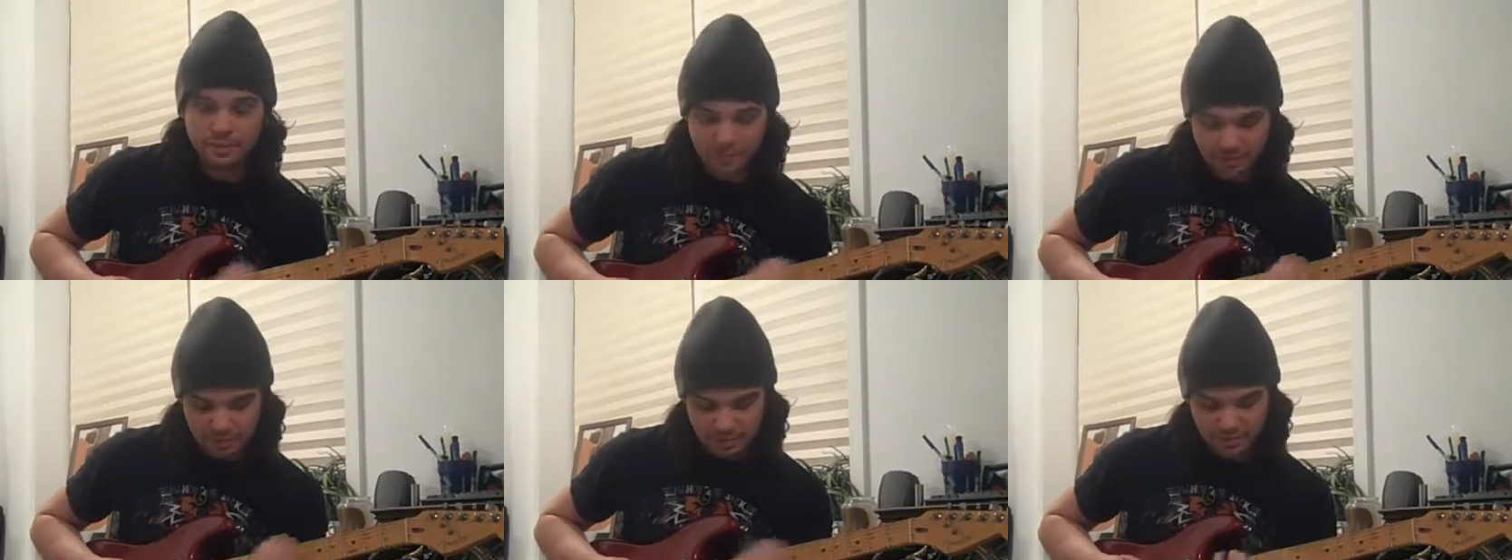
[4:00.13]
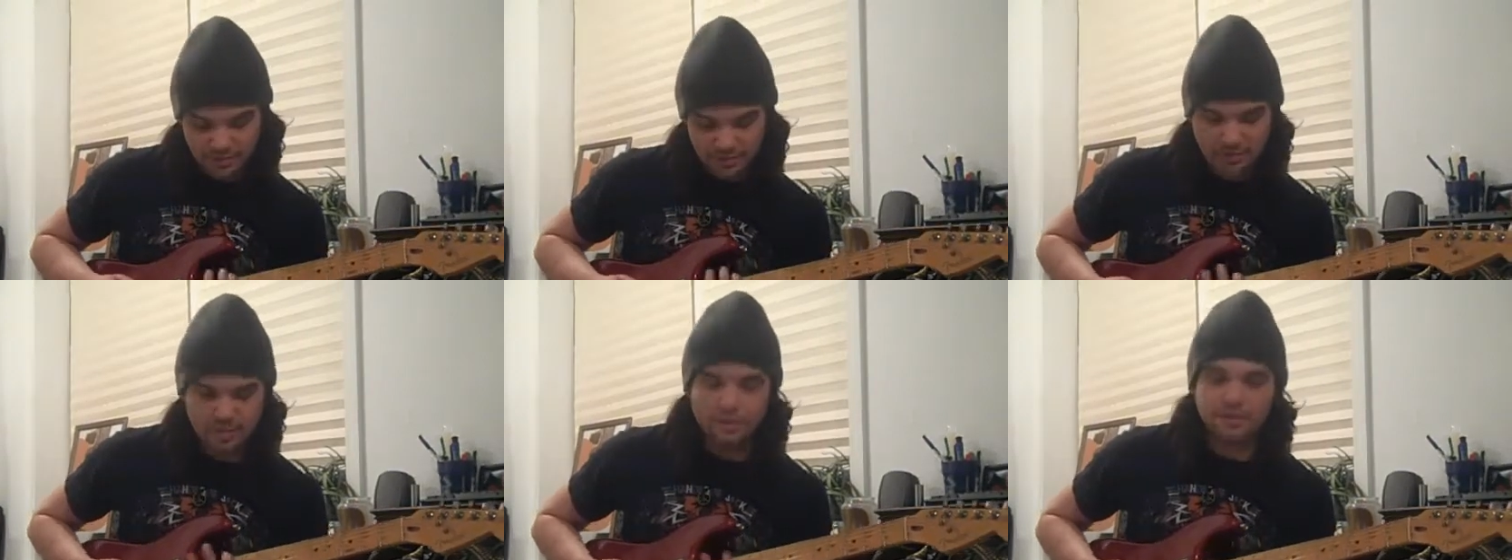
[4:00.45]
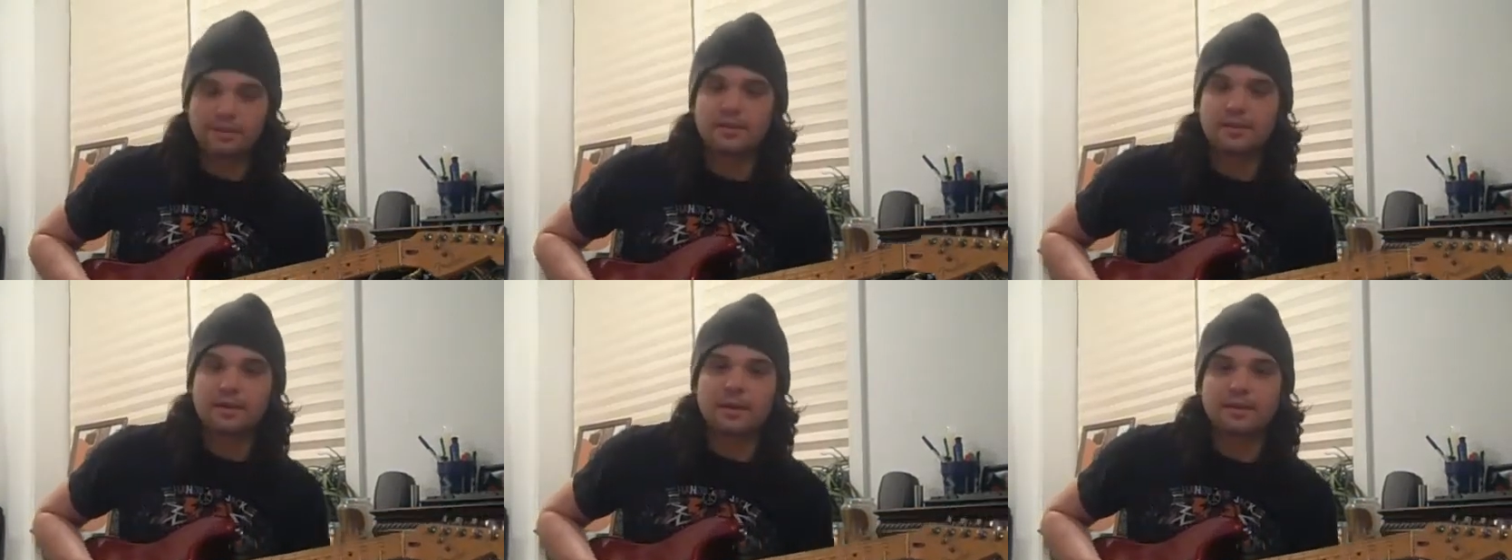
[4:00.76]
on
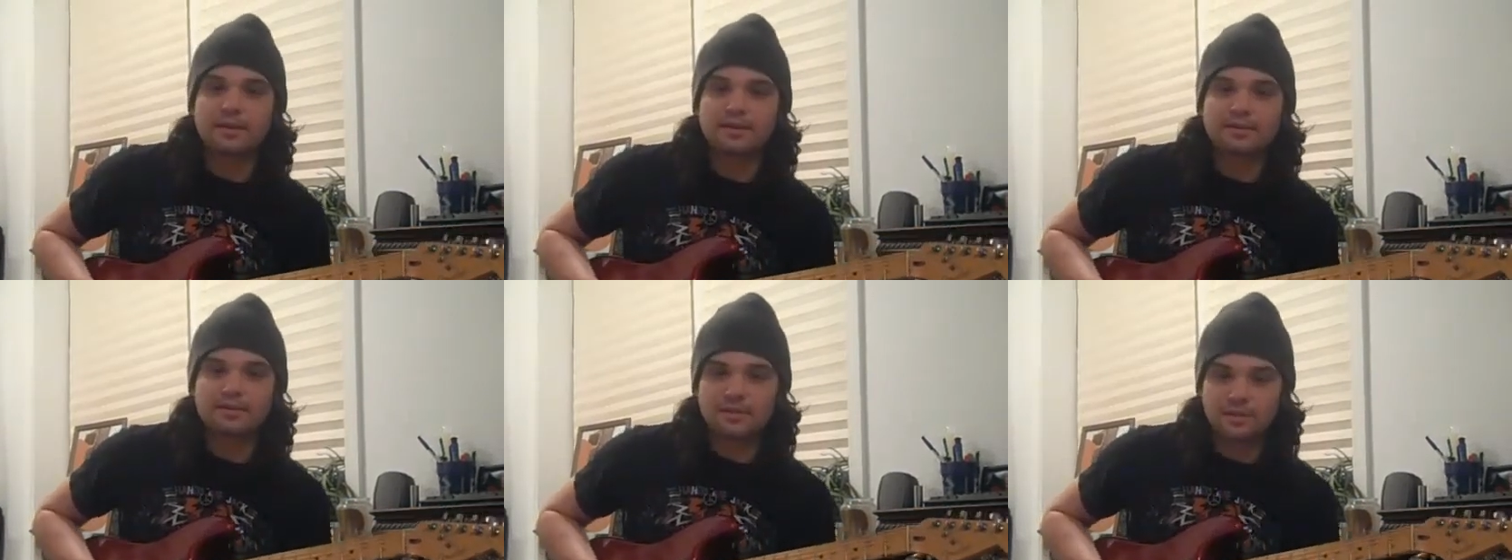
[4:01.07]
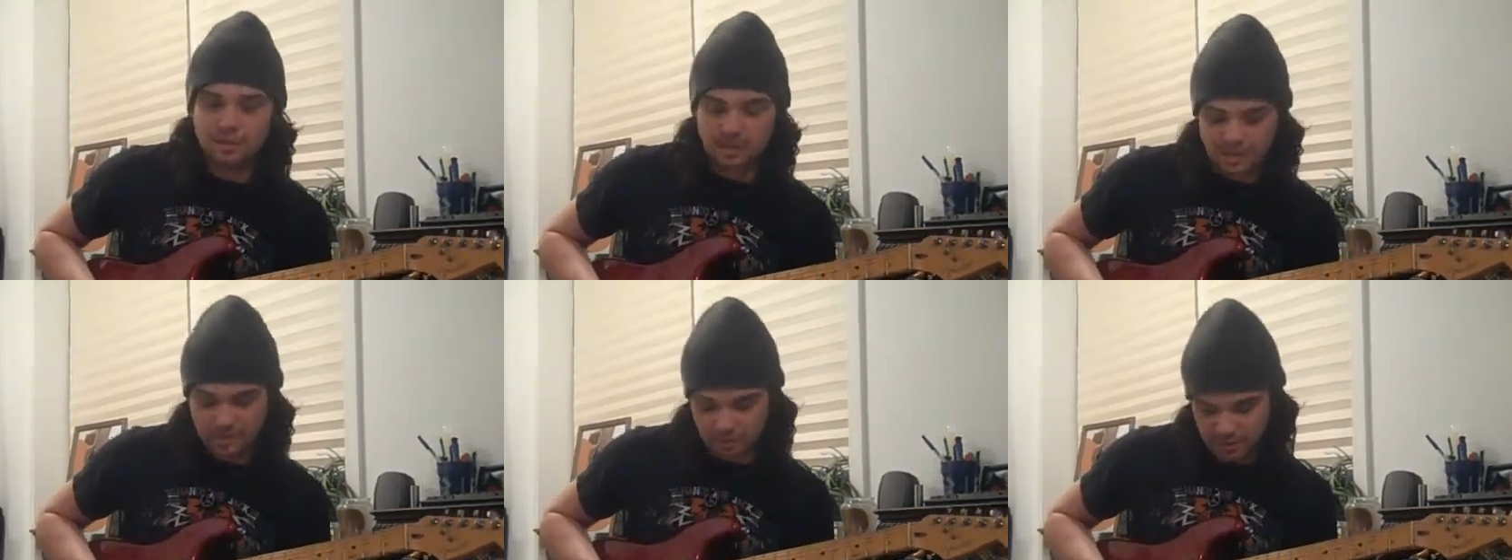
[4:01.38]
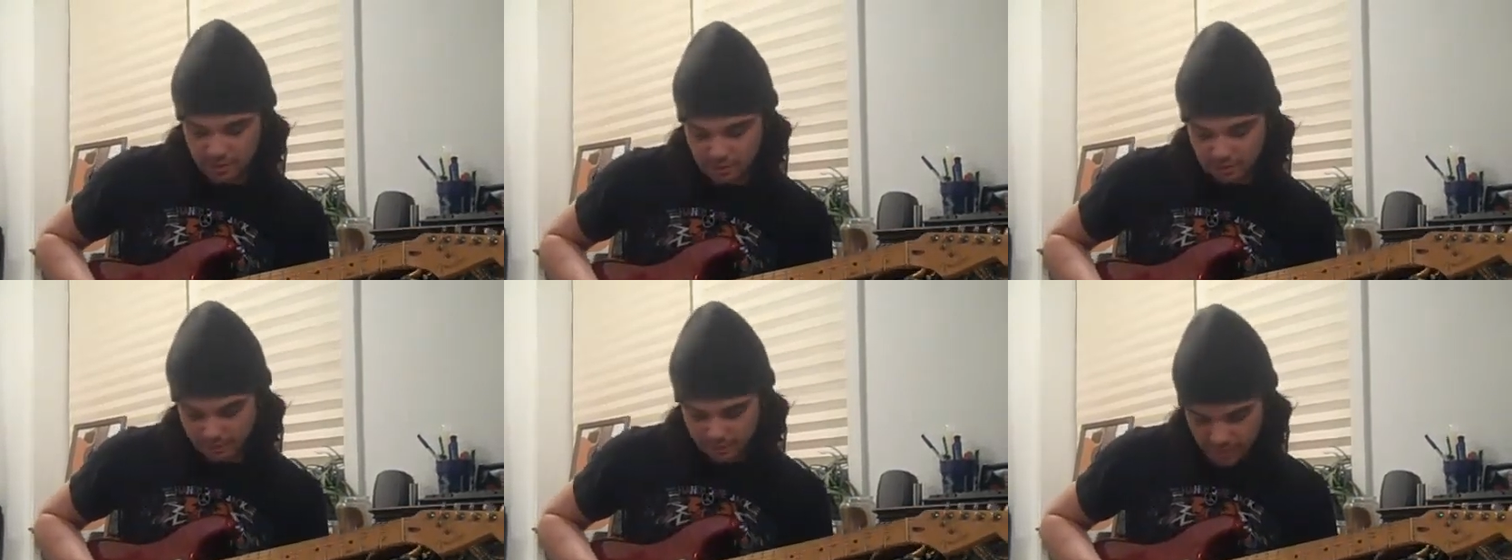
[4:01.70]
the neck is the key of
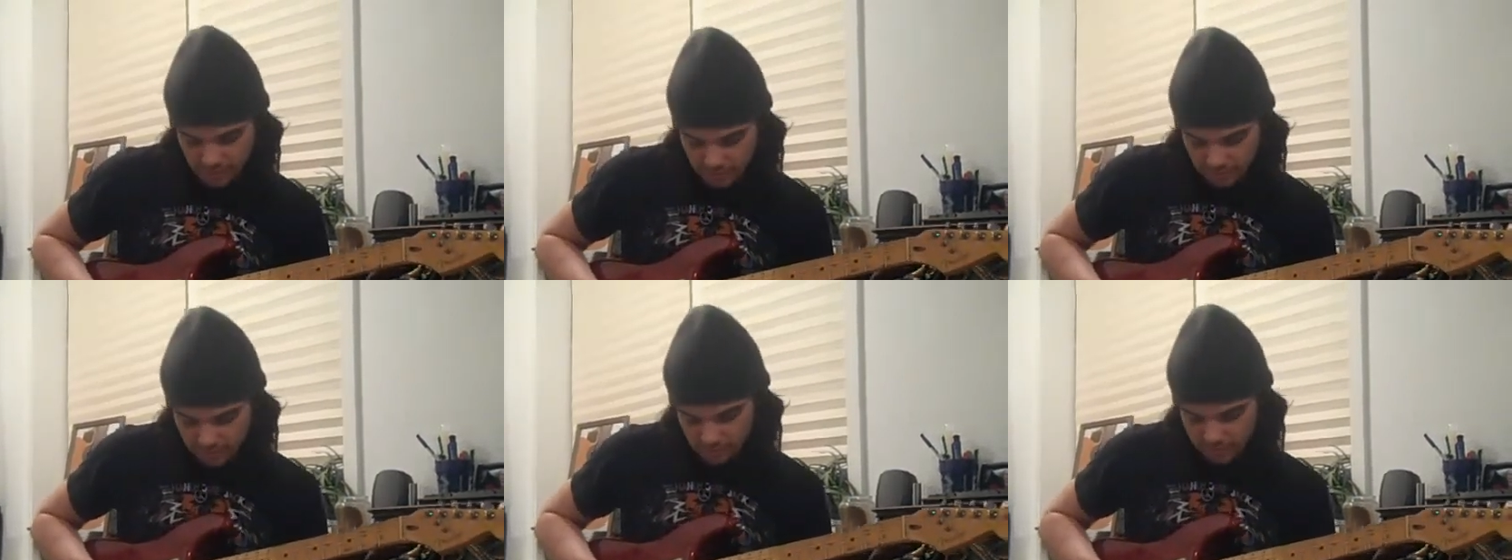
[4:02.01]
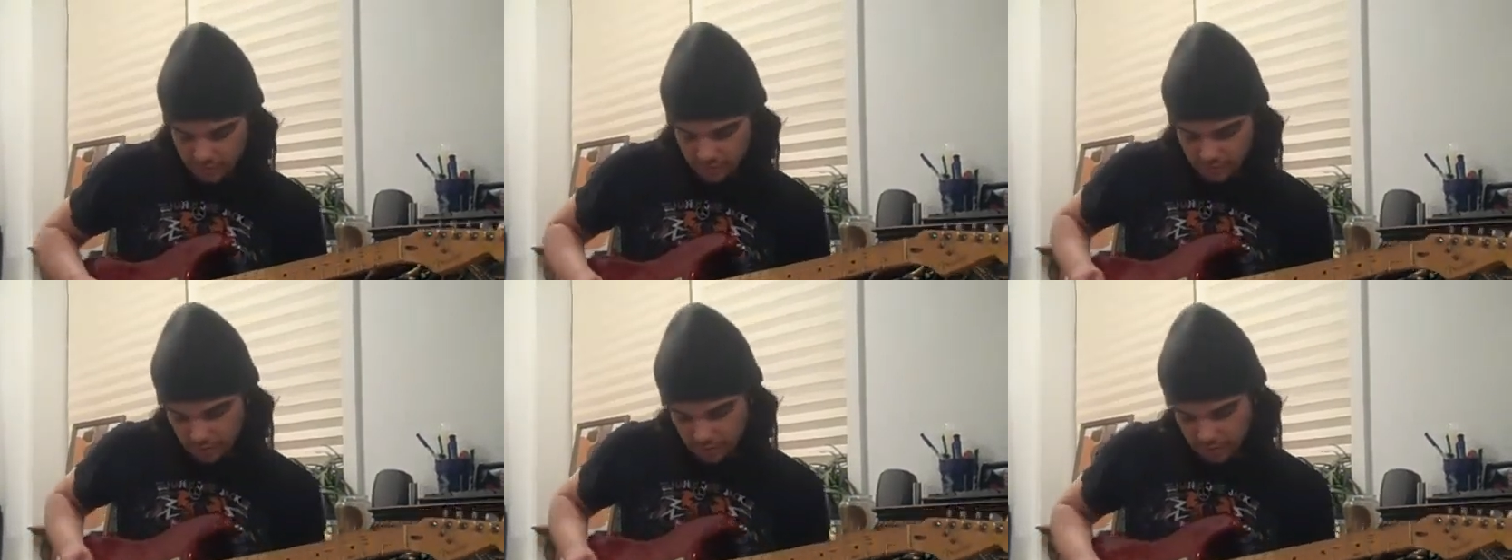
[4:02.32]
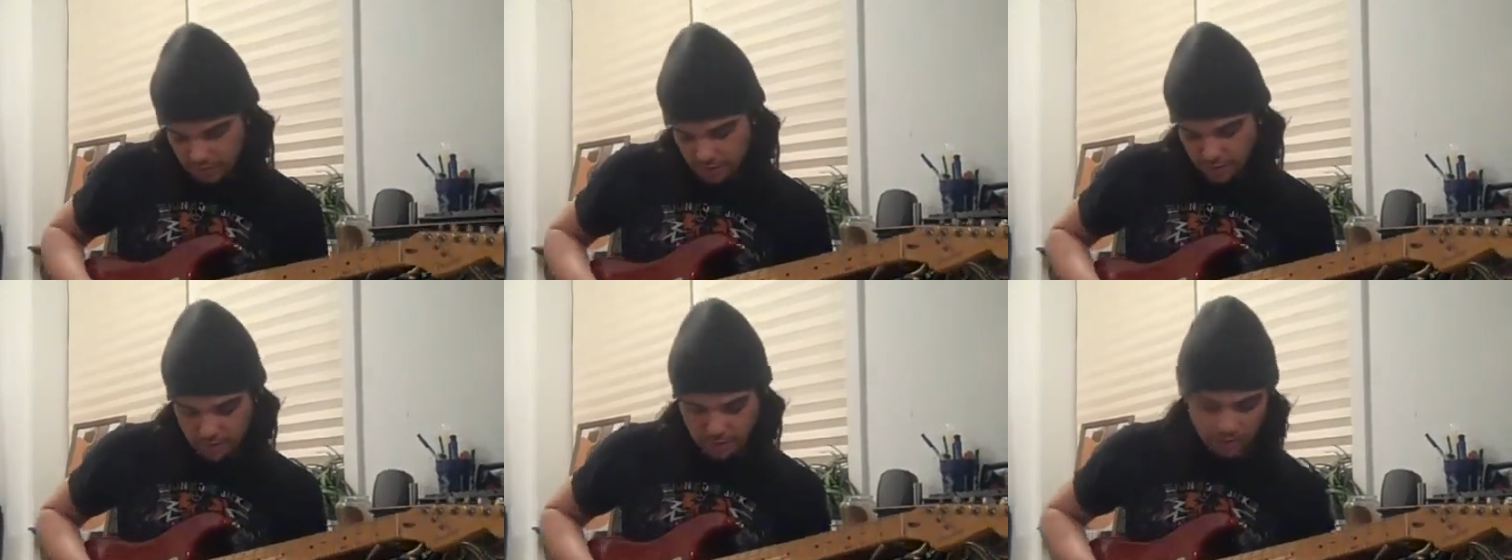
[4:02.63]
E. So let's play
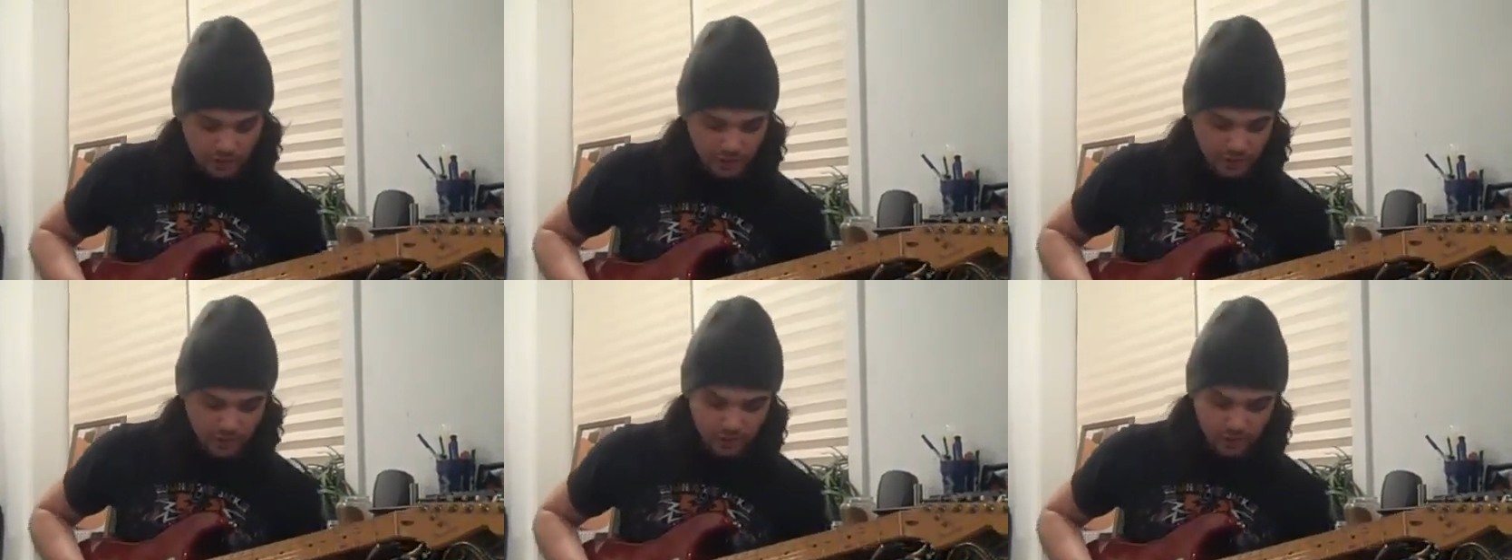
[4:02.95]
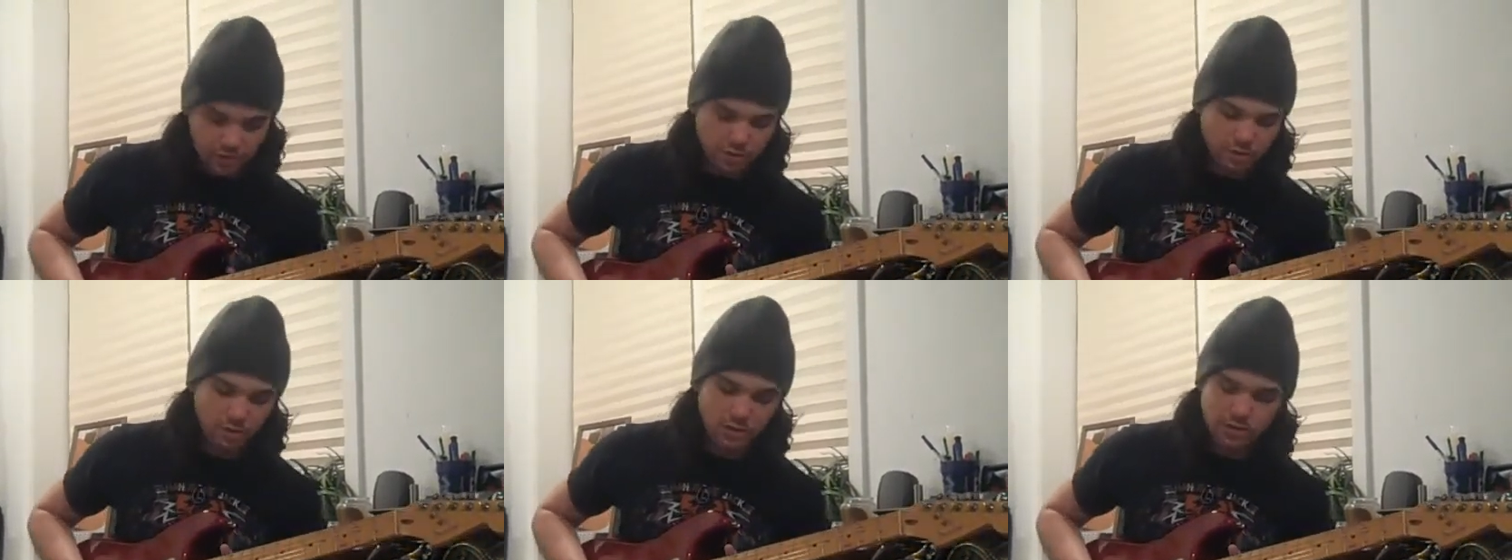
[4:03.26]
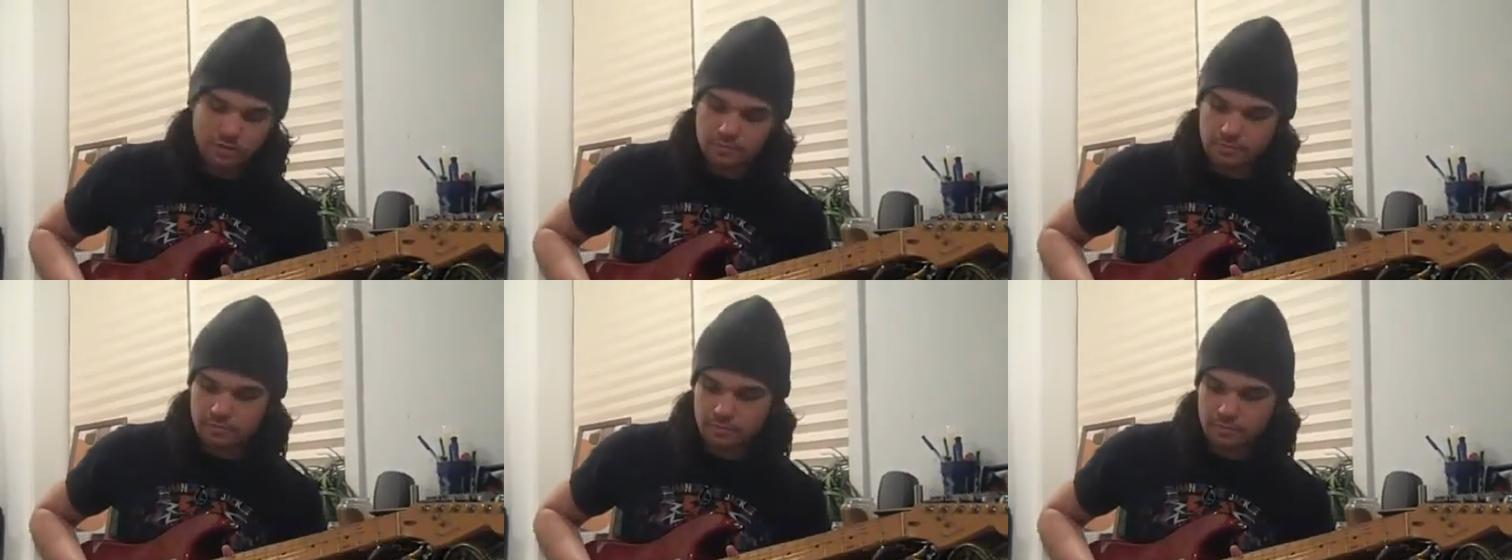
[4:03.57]
the lick real quick.